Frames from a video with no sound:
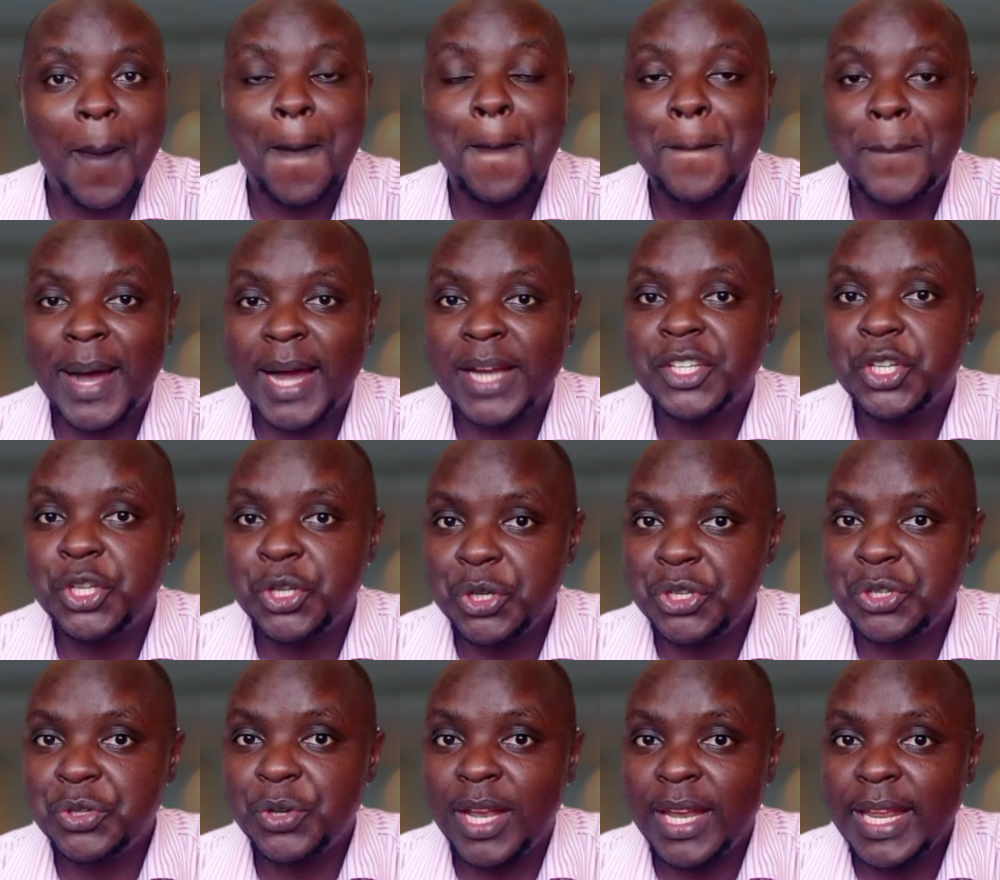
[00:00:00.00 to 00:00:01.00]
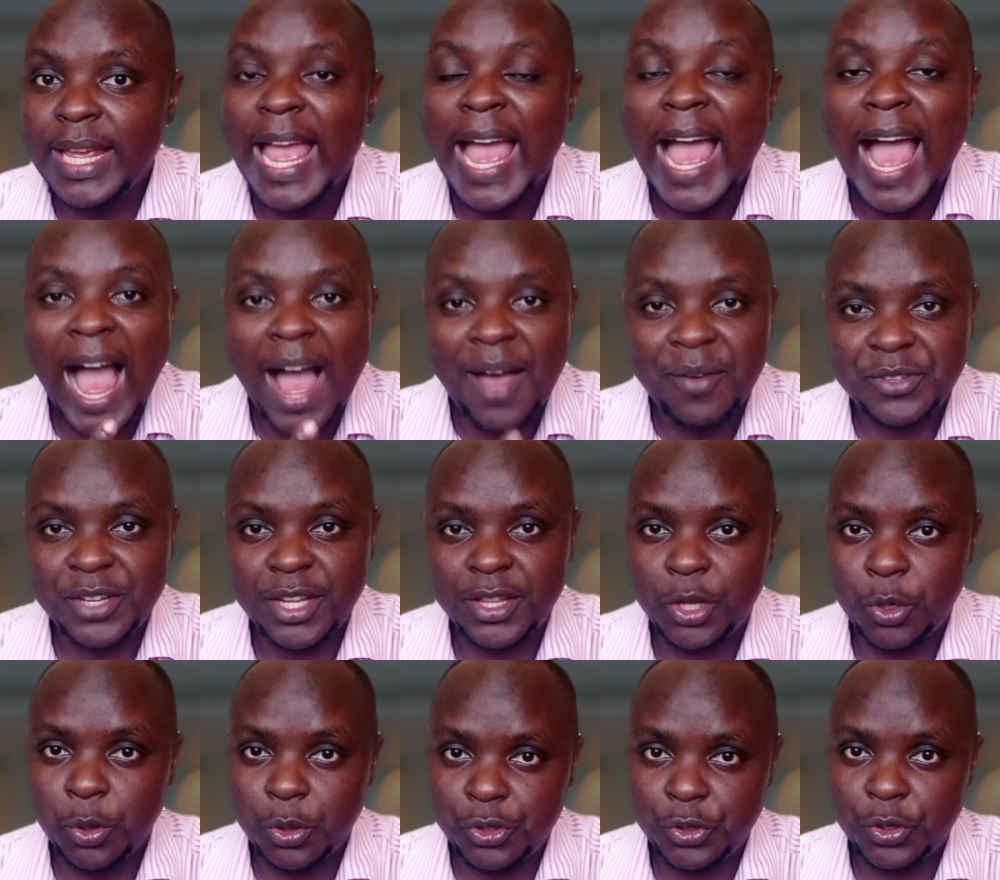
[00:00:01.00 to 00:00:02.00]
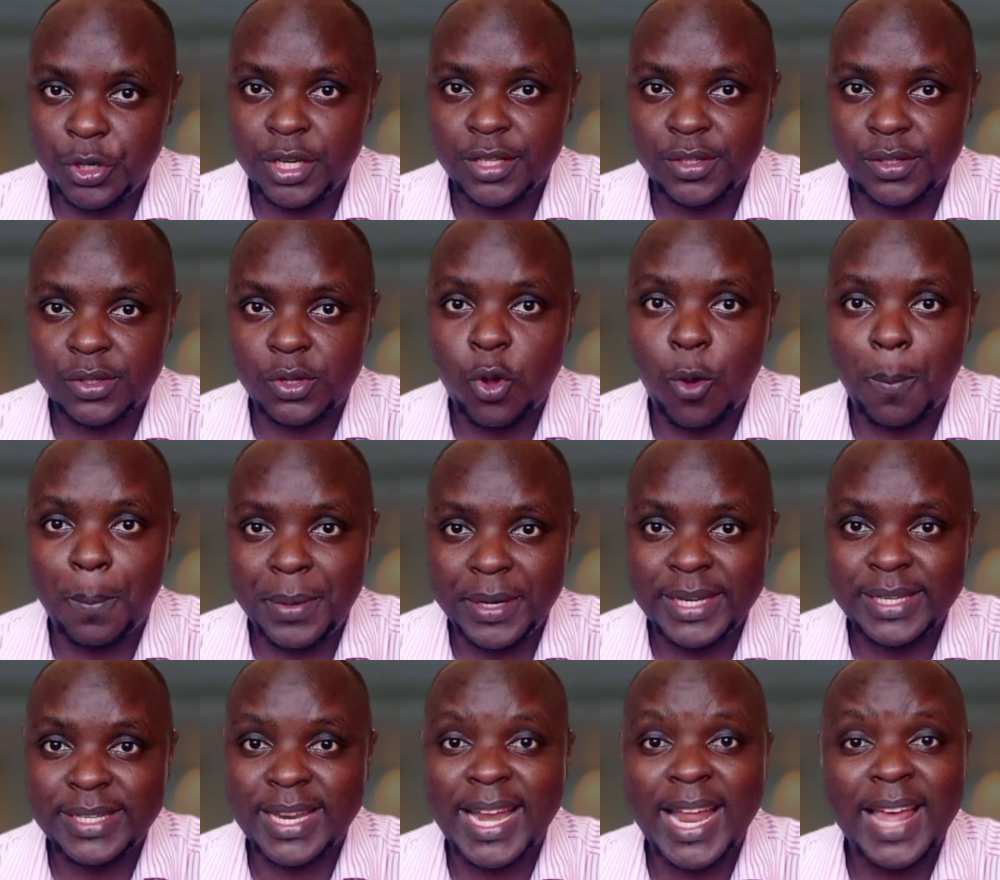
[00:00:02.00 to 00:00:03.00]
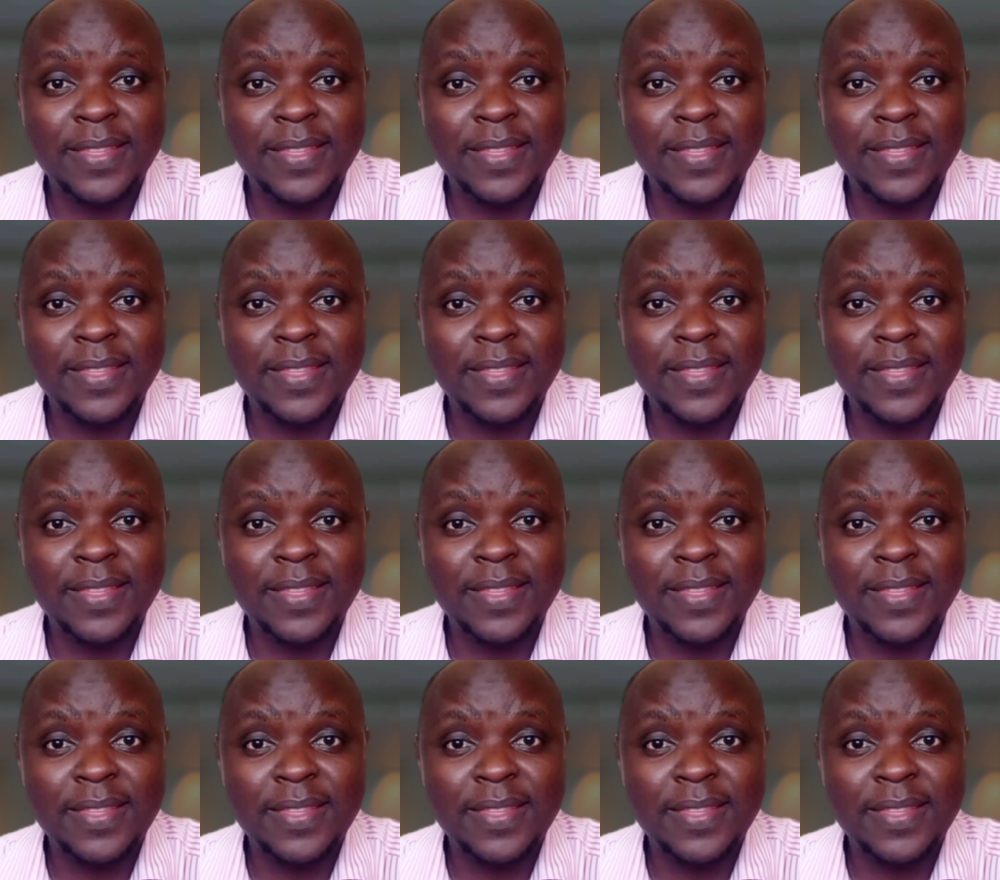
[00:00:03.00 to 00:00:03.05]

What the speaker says: but usually after the auction is completed,